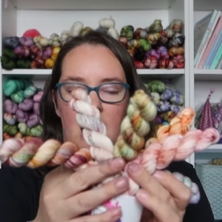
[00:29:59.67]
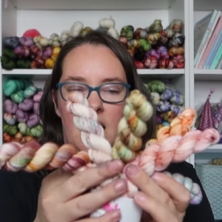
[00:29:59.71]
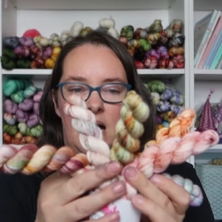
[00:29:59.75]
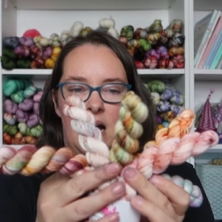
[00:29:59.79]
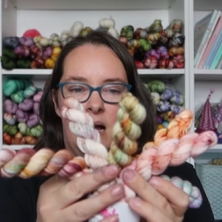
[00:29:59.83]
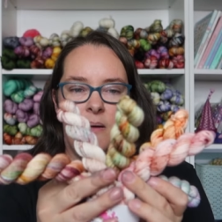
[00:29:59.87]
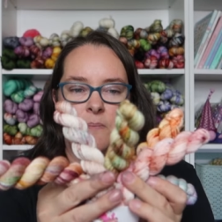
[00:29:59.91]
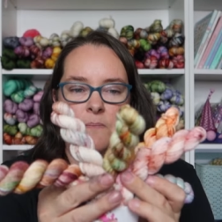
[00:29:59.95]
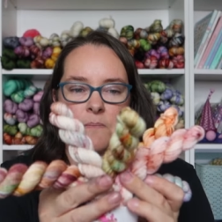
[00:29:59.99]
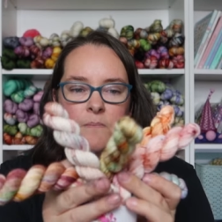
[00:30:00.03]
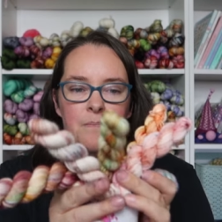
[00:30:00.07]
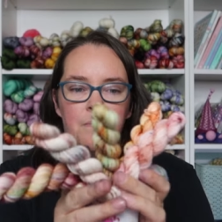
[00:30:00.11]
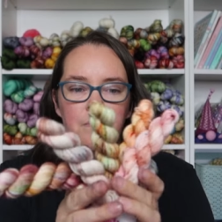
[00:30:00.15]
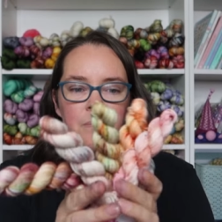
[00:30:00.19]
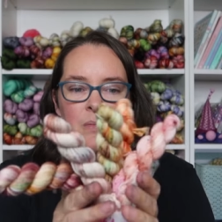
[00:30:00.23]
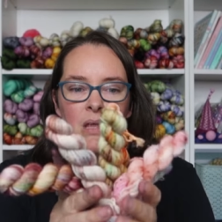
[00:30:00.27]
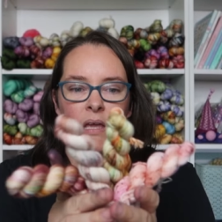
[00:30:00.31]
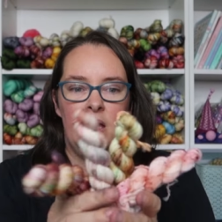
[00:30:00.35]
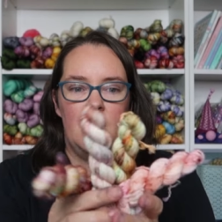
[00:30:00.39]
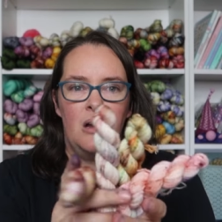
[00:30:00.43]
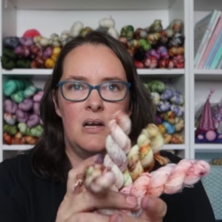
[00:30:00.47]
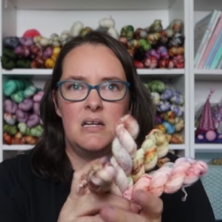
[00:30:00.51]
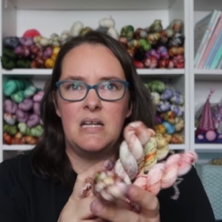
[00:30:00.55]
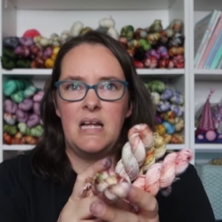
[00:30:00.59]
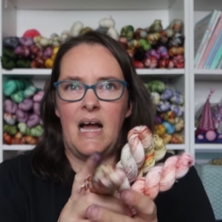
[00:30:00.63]
and
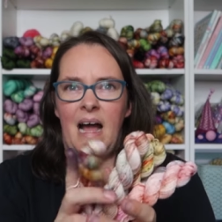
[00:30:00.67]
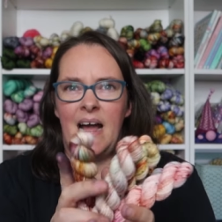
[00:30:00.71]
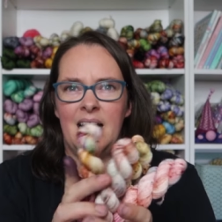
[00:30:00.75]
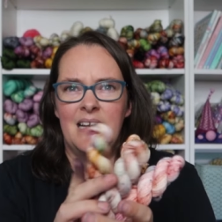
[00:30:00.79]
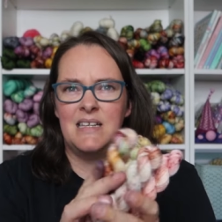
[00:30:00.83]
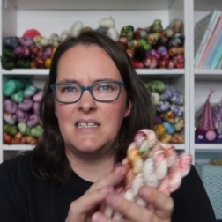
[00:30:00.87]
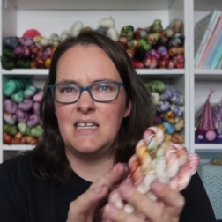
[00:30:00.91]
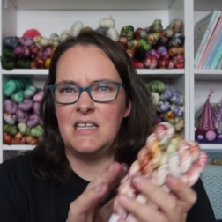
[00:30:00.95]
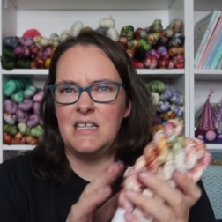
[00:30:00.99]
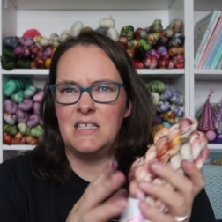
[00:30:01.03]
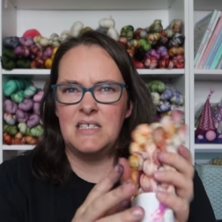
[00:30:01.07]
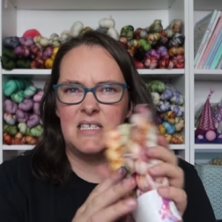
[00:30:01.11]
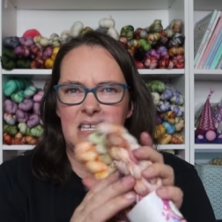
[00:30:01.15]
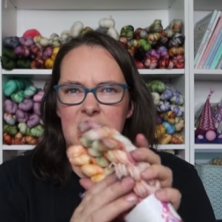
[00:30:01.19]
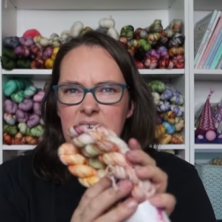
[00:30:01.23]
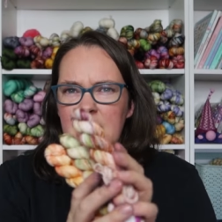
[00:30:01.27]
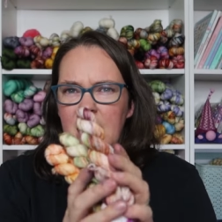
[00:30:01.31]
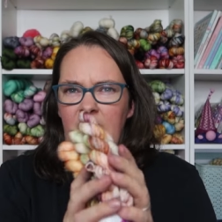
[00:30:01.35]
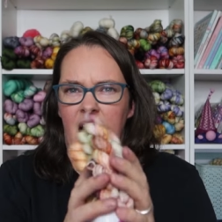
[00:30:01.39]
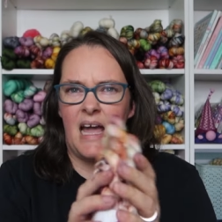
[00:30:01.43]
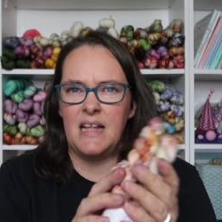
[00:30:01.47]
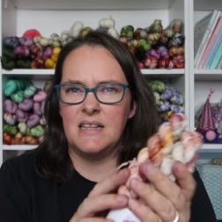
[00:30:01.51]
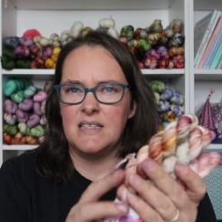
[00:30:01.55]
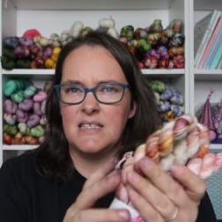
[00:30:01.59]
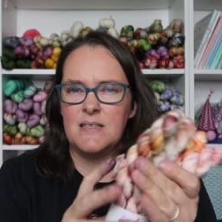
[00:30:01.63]
in
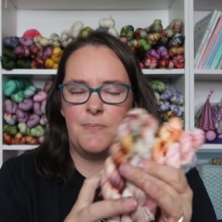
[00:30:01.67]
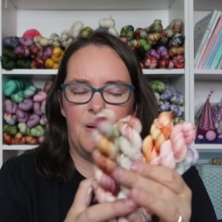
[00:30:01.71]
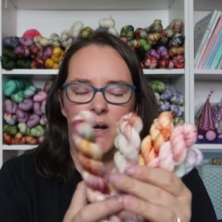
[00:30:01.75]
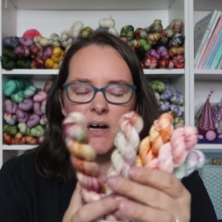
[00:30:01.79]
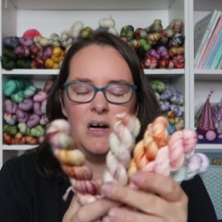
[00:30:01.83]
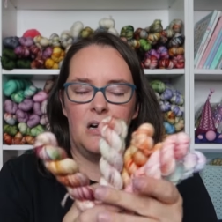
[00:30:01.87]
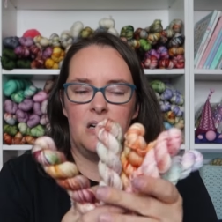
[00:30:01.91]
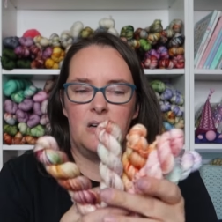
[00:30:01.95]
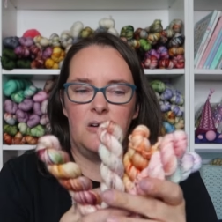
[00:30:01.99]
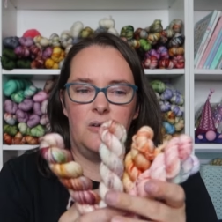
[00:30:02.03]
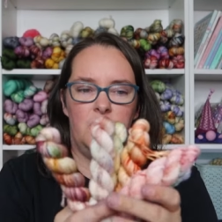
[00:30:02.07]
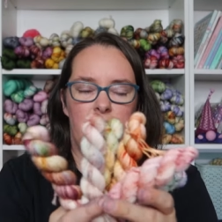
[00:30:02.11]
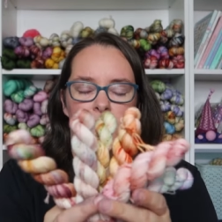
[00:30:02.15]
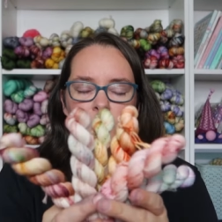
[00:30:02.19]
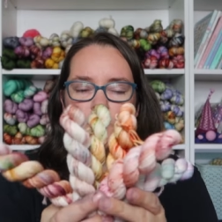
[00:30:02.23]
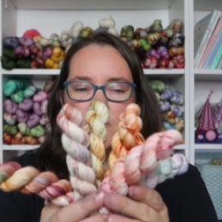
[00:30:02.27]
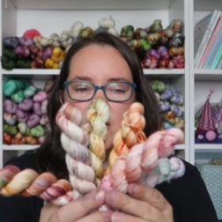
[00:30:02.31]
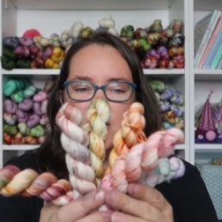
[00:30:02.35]
DK and Sparkle